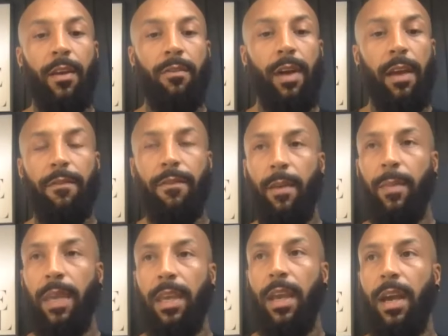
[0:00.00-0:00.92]
right,
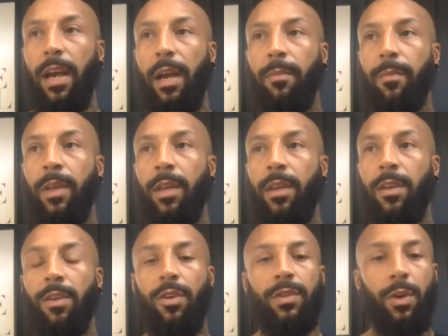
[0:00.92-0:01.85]
Femi, um,
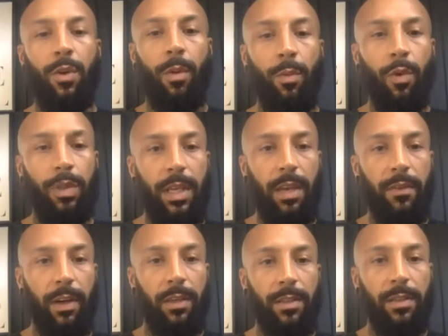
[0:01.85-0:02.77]
you've still got more to give
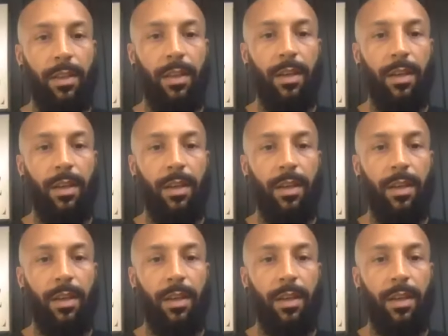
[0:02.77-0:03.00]
us